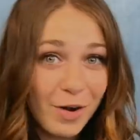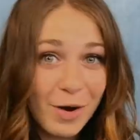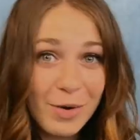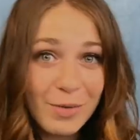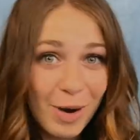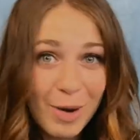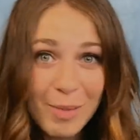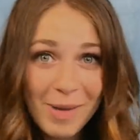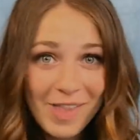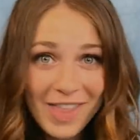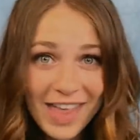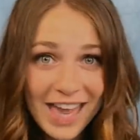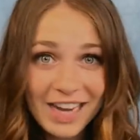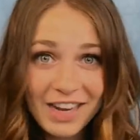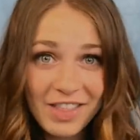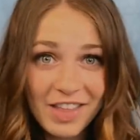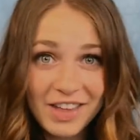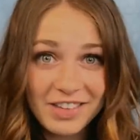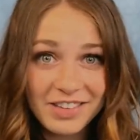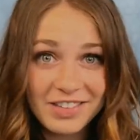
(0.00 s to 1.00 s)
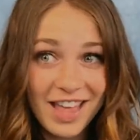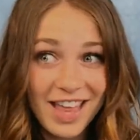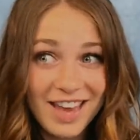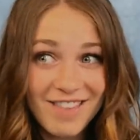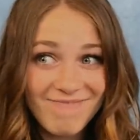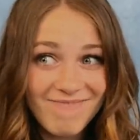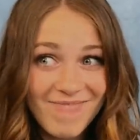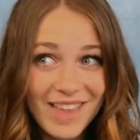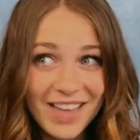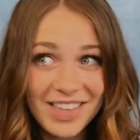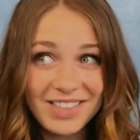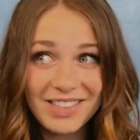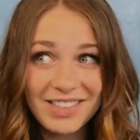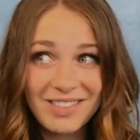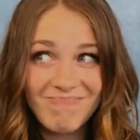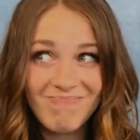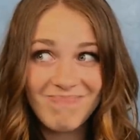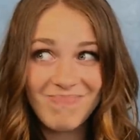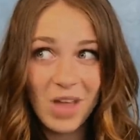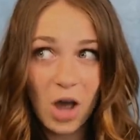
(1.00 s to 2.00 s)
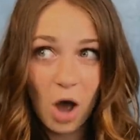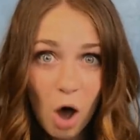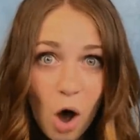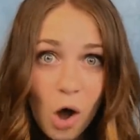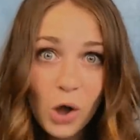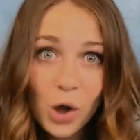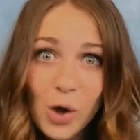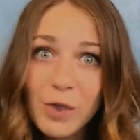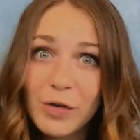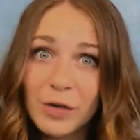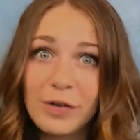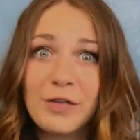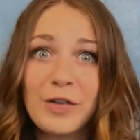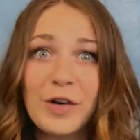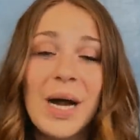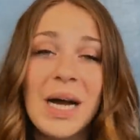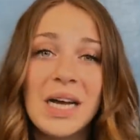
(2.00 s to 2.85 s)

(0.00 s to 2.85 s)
front row by the end of this, then it's all over for